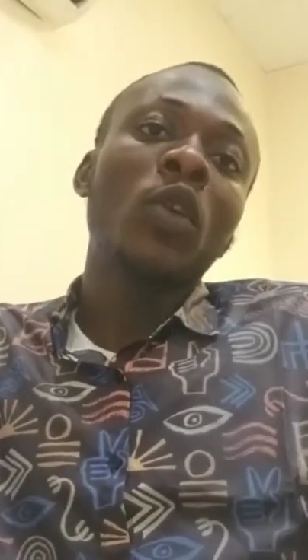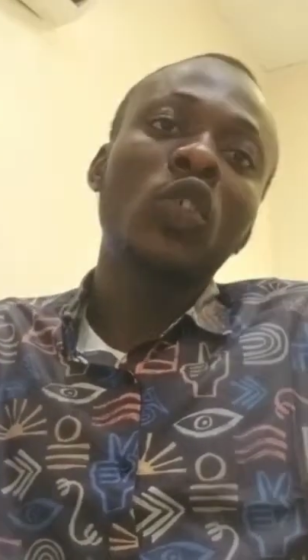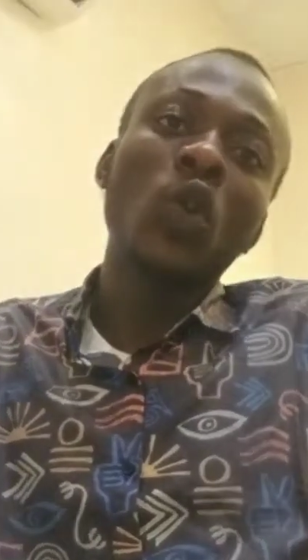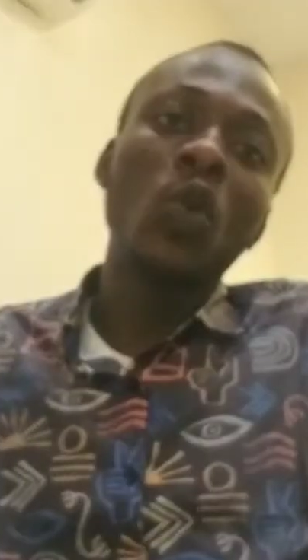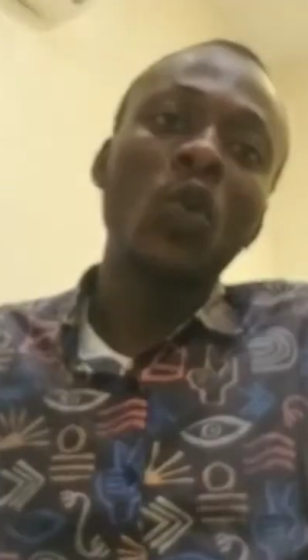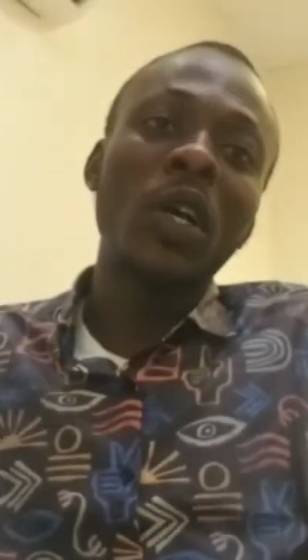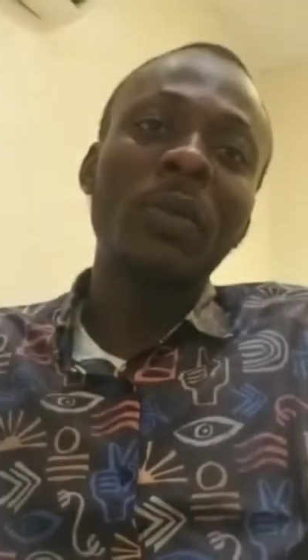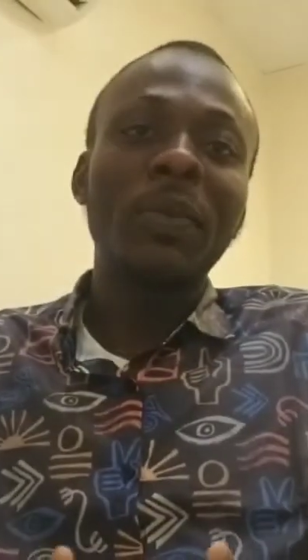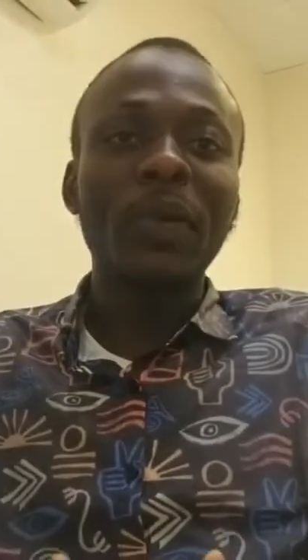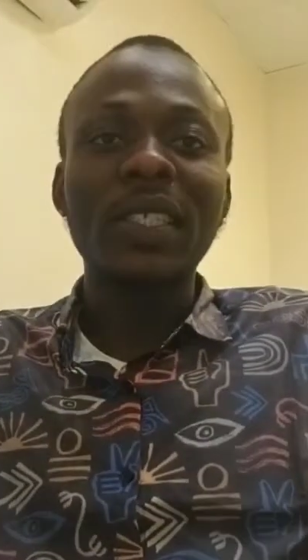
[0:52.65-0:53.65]
So
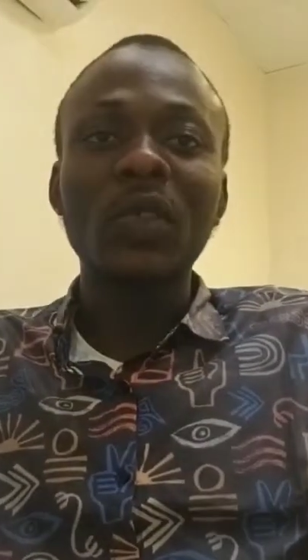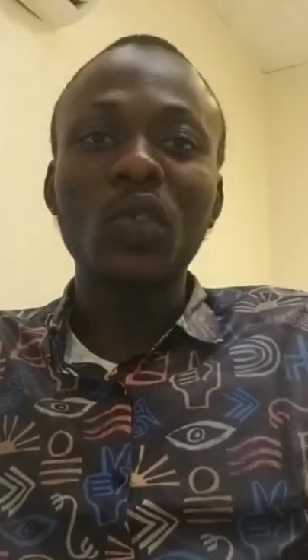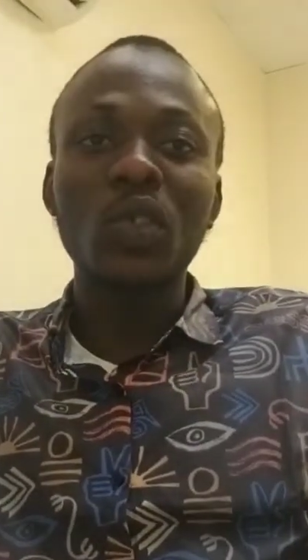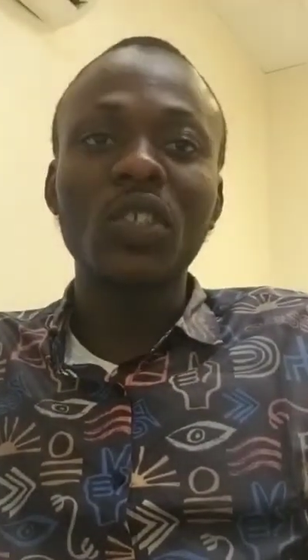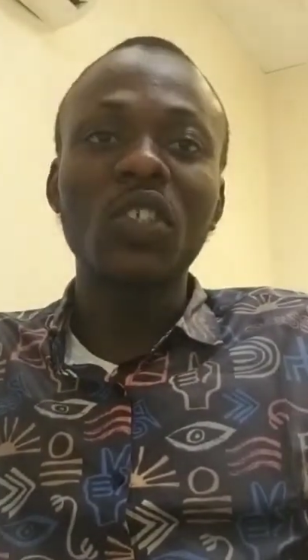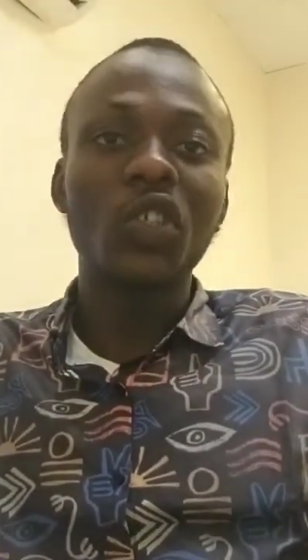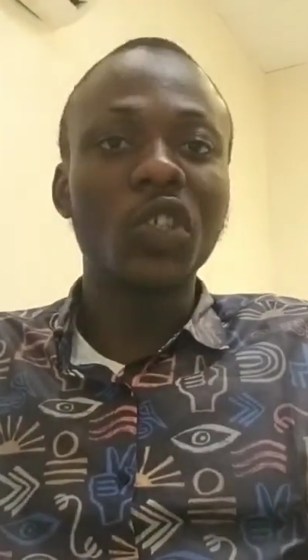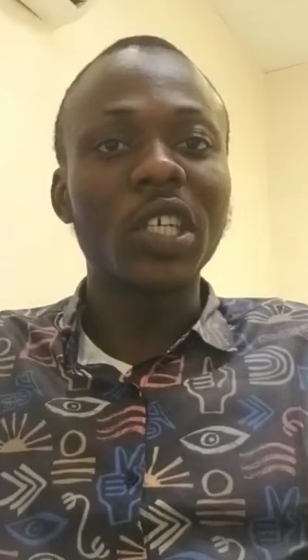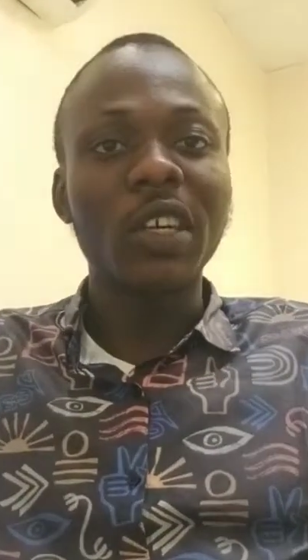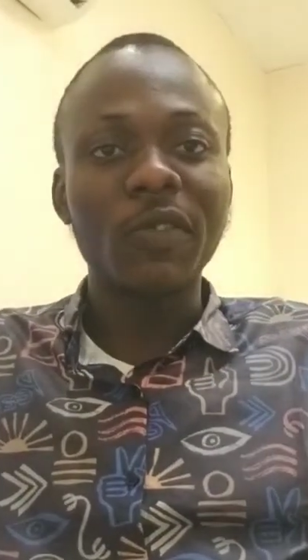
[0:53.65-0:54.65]
um, a person who studies
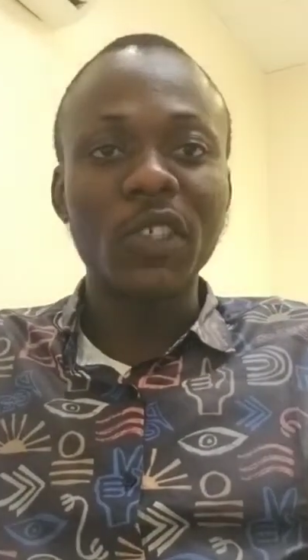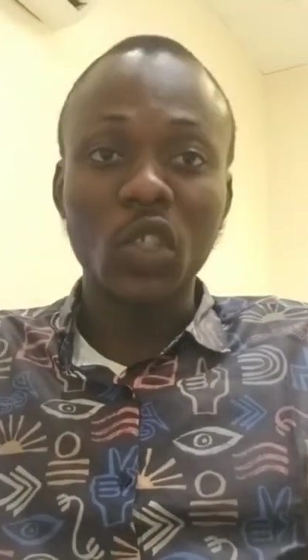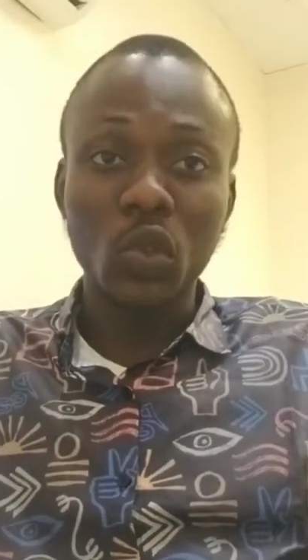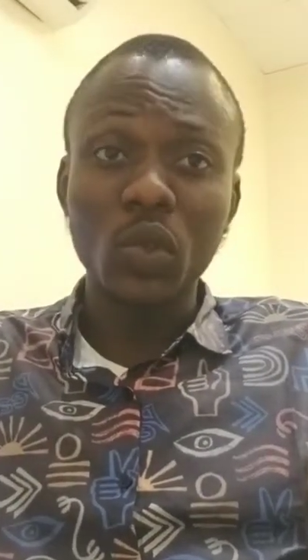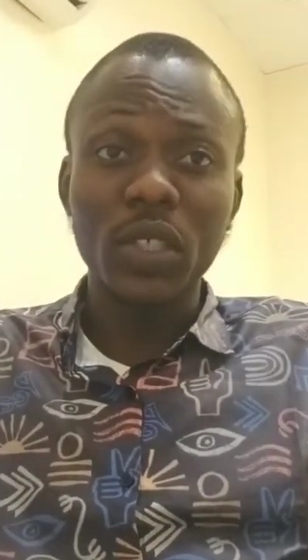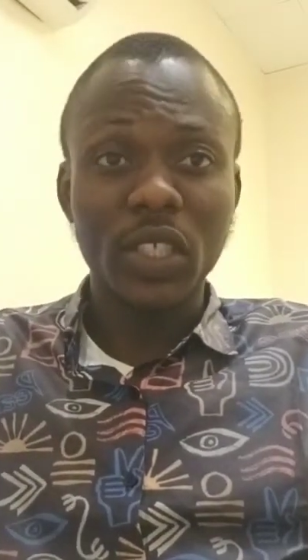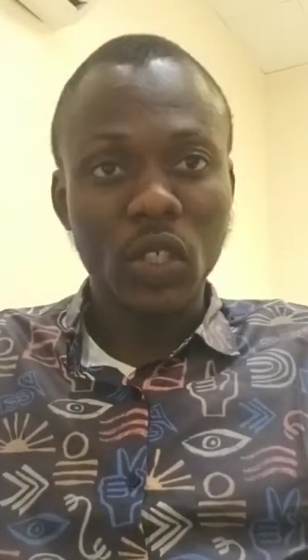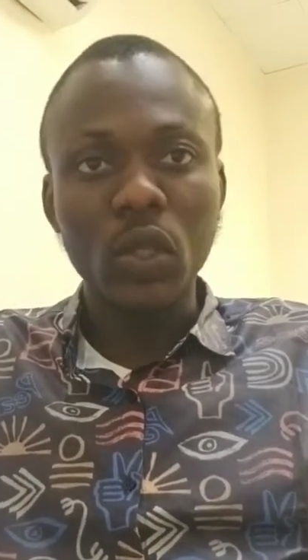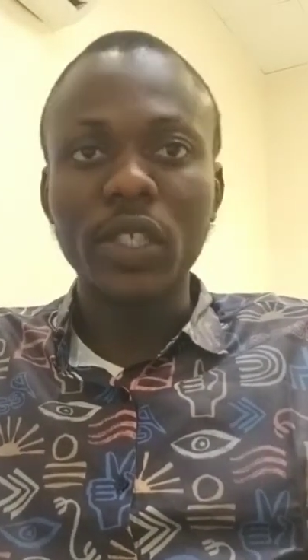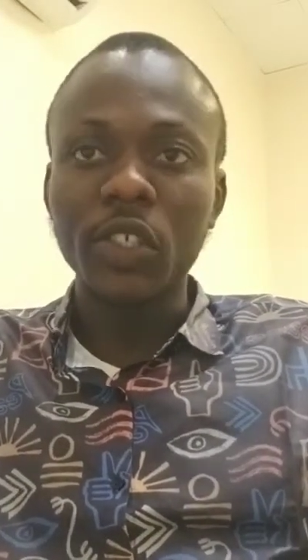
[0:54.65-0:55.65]
radiography in school is
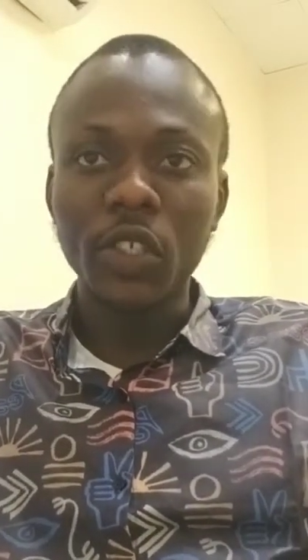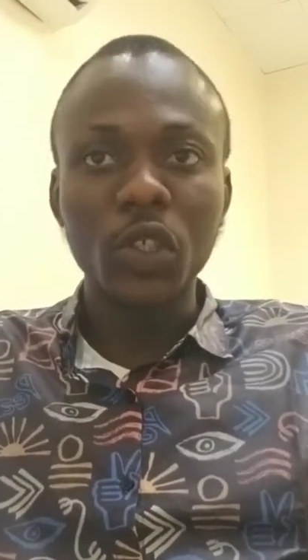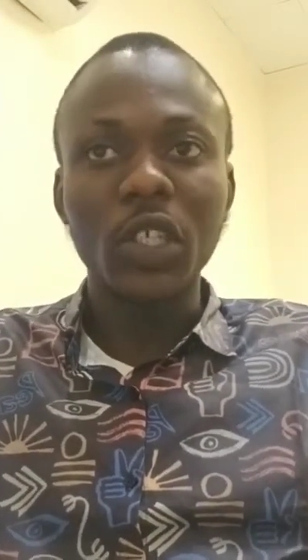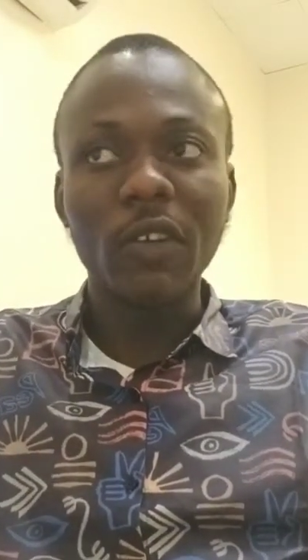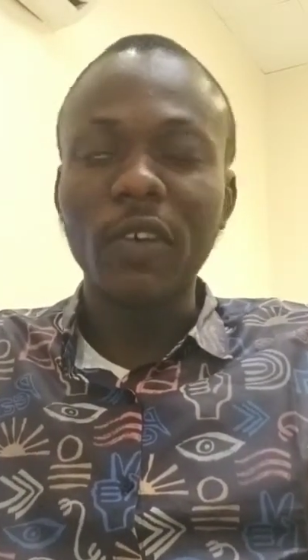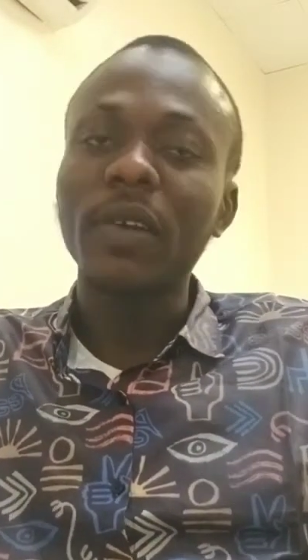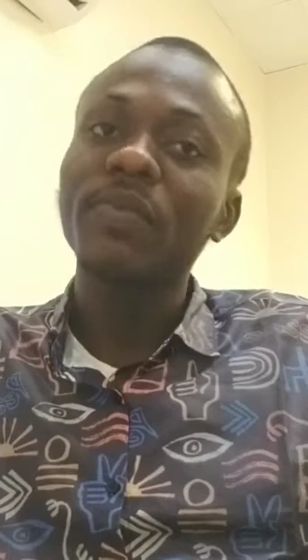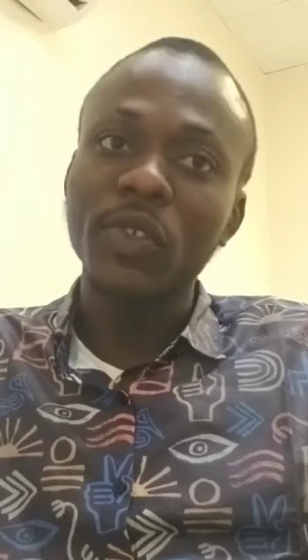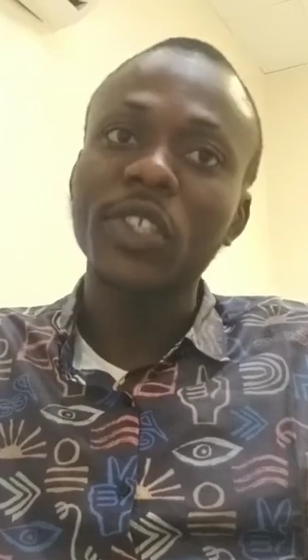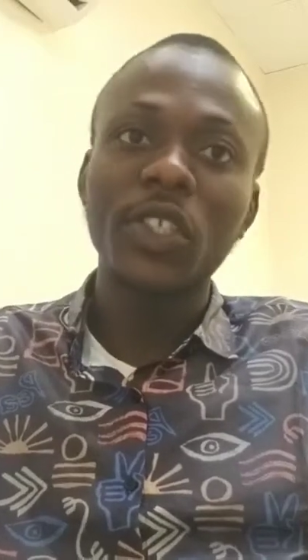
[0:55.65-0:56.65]
called a radiographer,
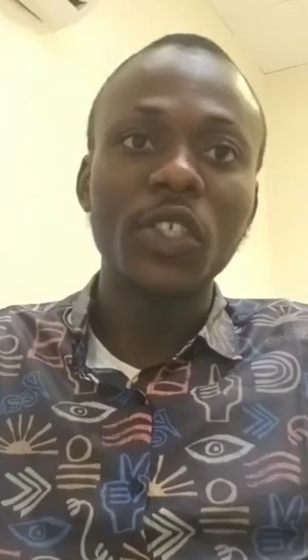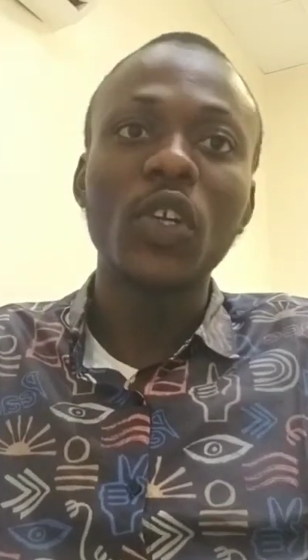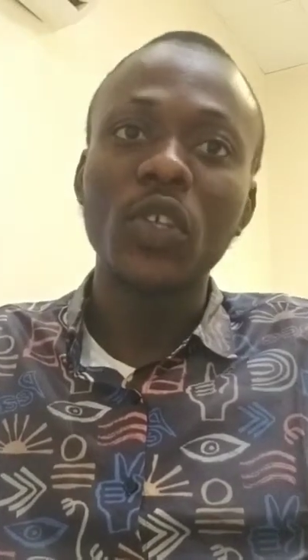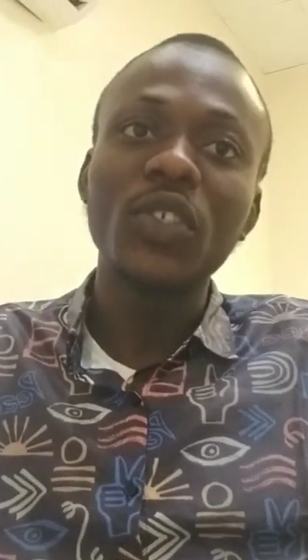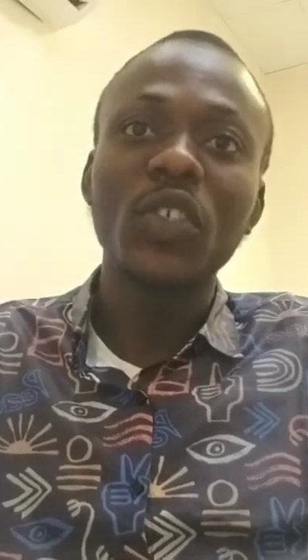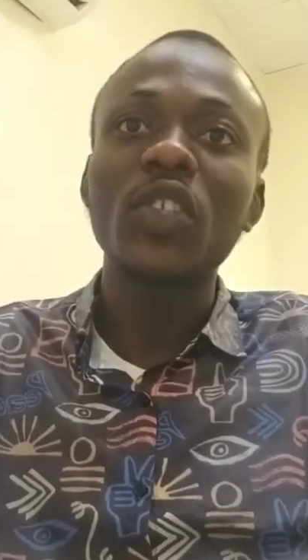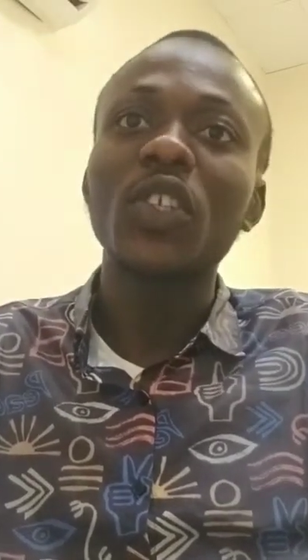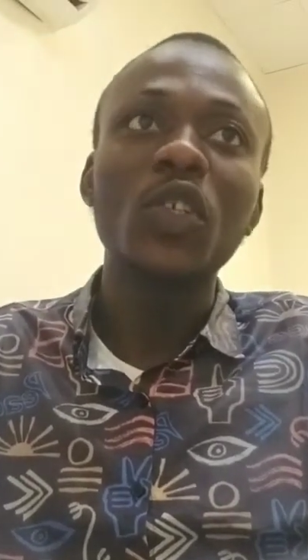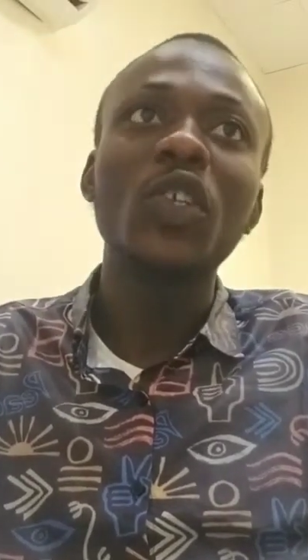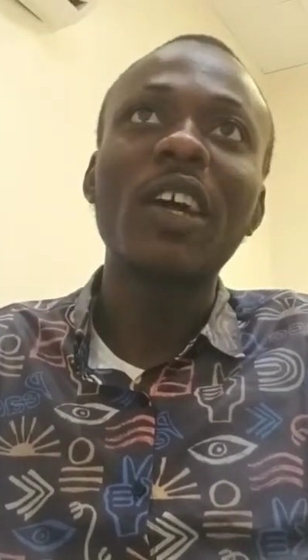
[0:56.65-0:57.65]
not a radiologist, not a
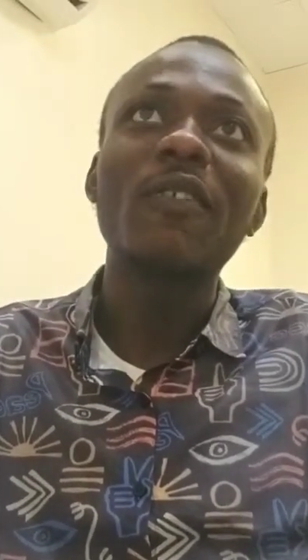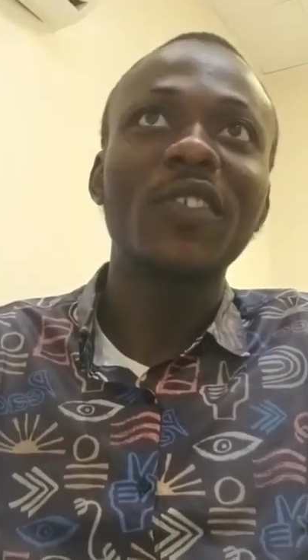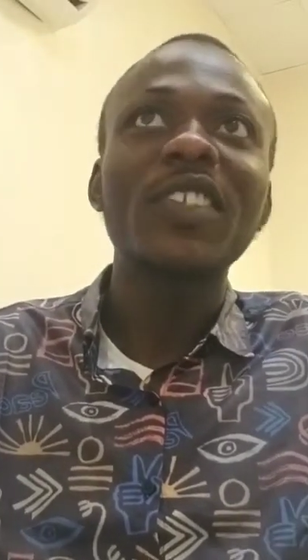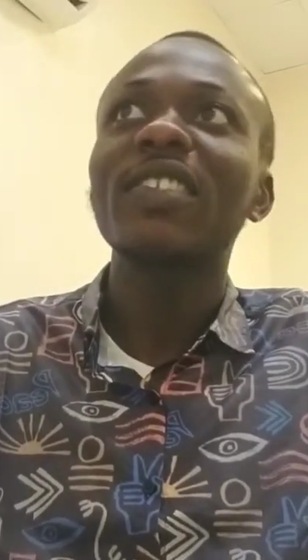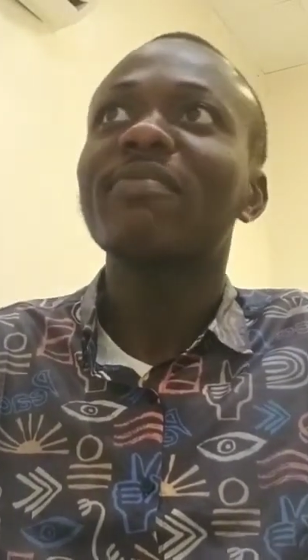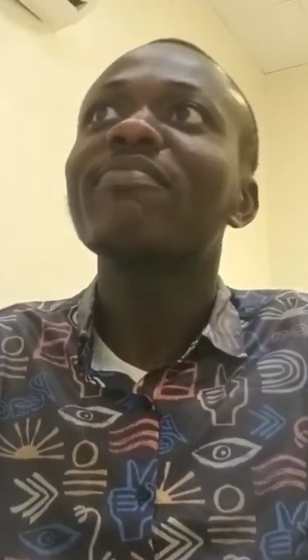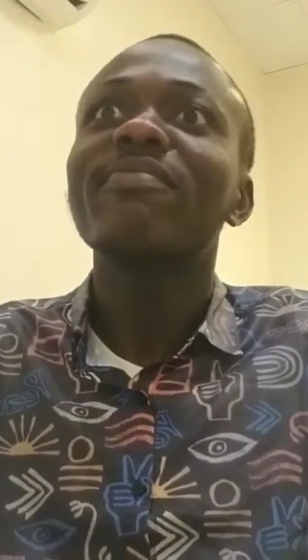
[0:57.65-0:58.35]
radiographer